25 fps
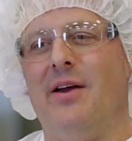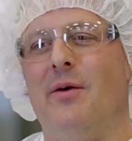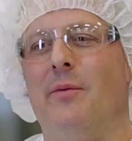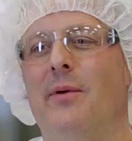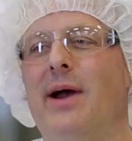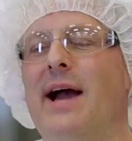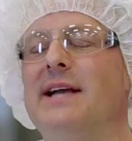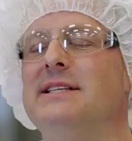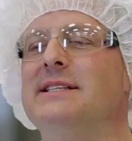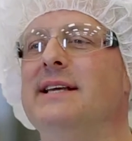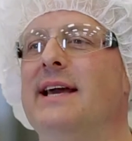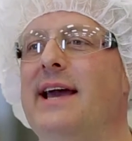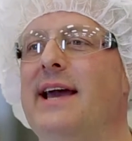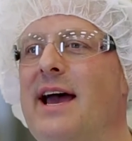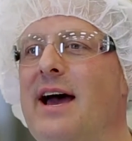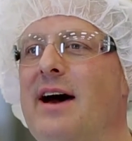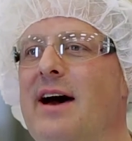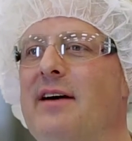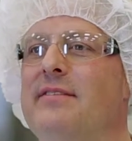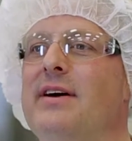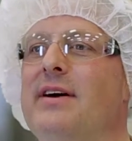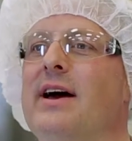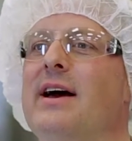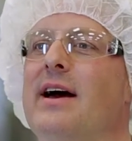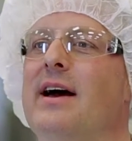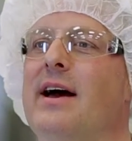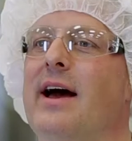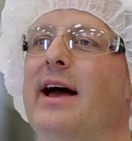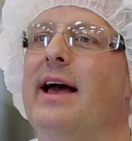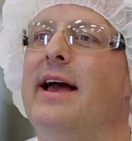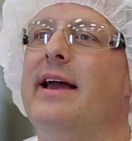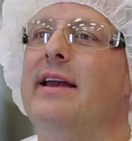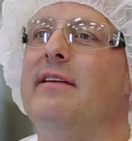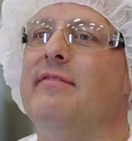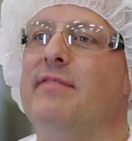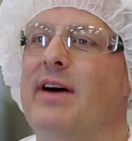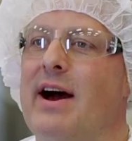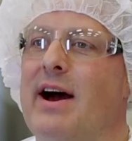We actually have
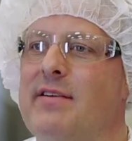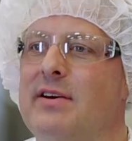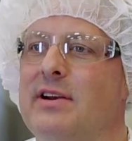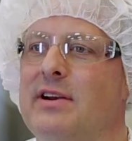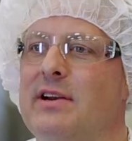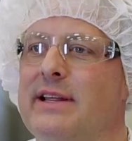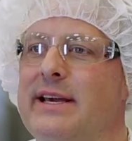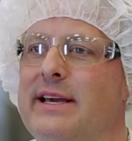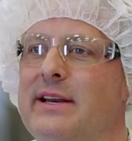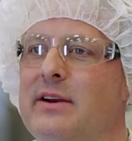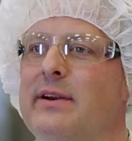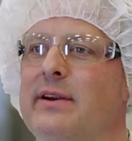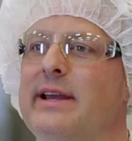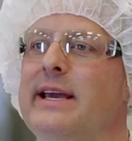a 500 liter